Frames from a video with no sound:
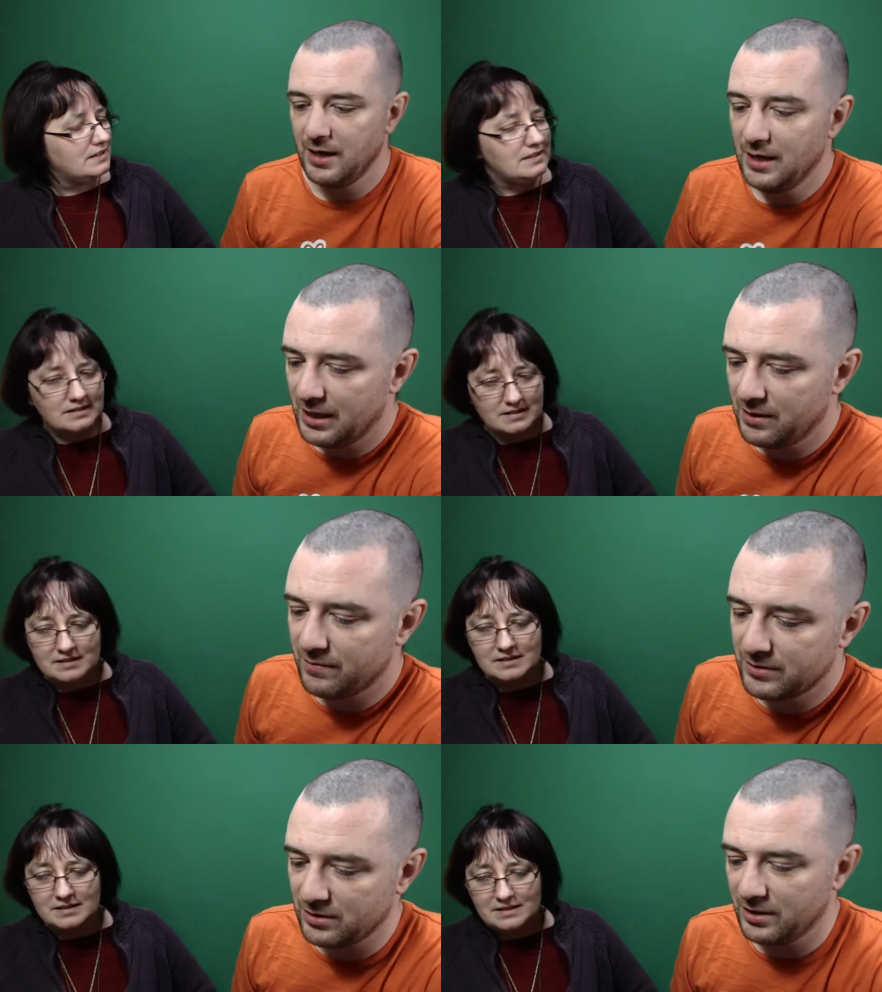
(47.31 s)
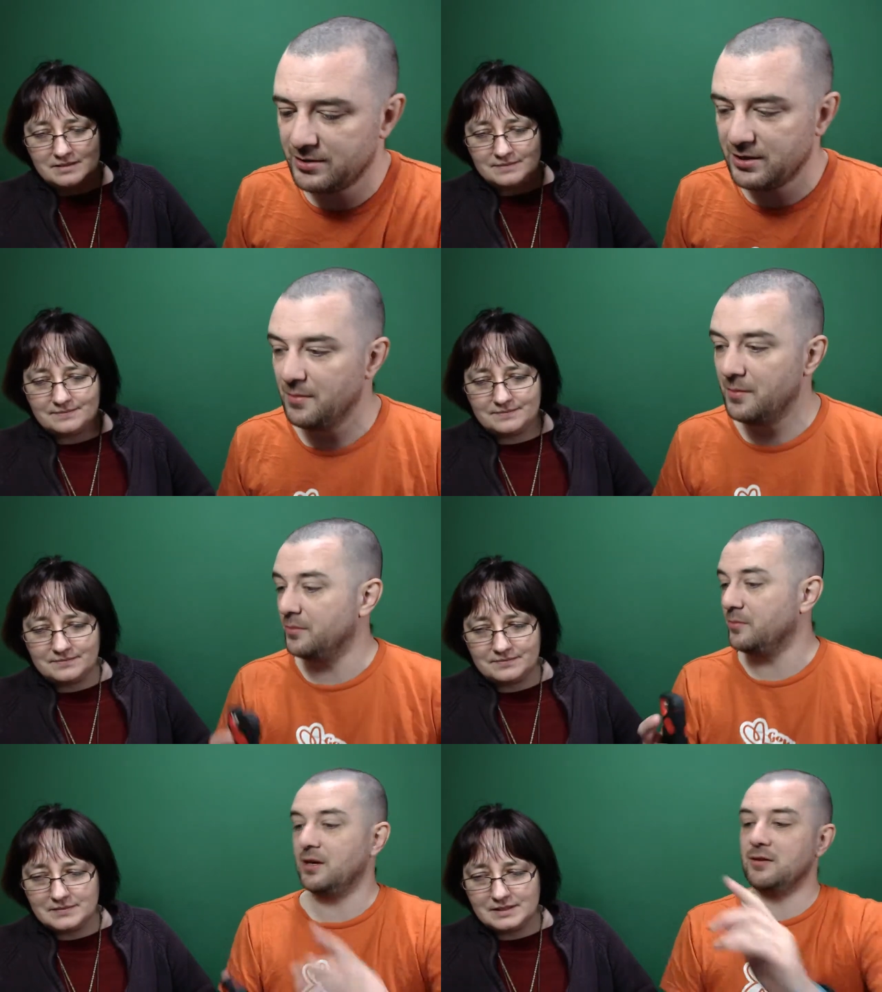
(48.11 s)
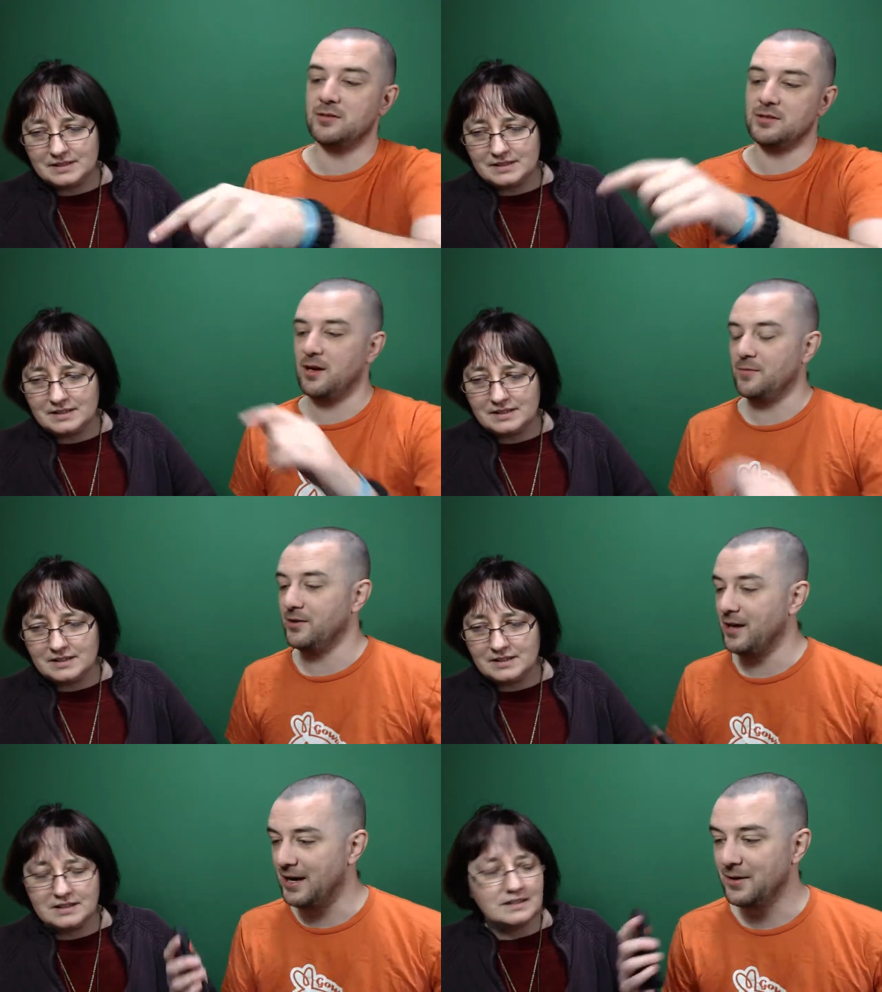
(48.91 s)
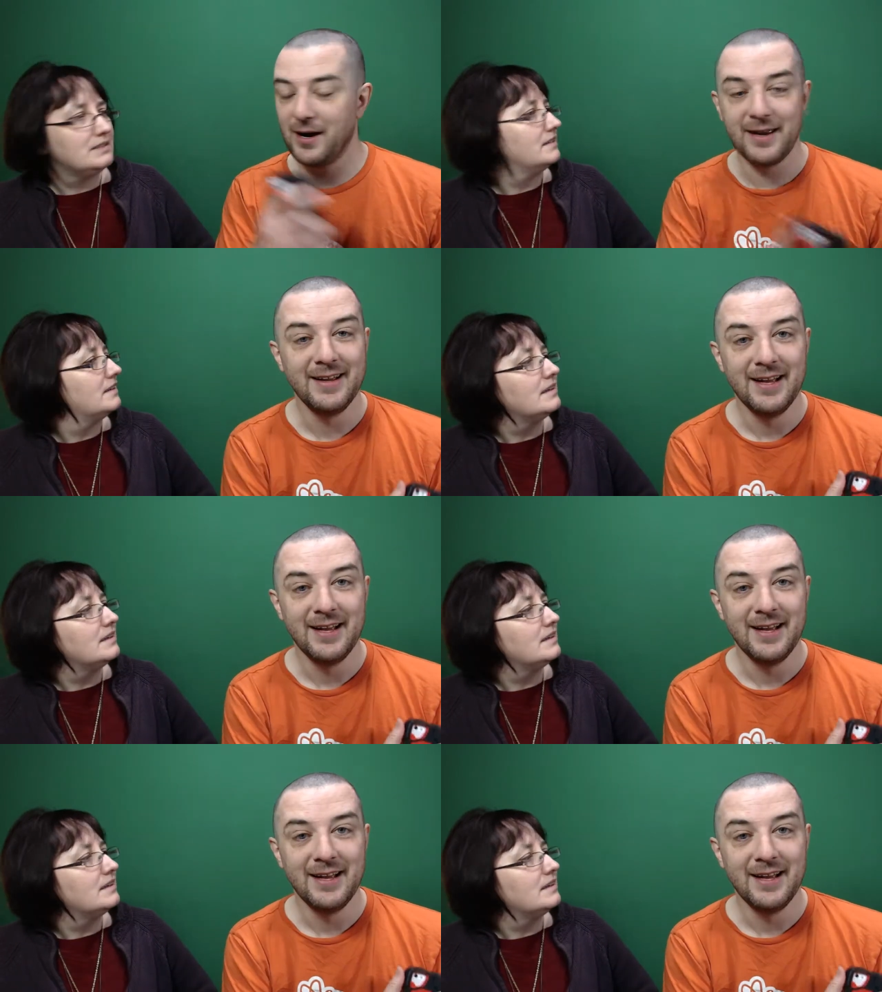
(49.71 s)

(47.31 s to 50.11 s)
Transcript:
Speaker 1: And you haven't started the timer, but we don't use a timer on that anyway.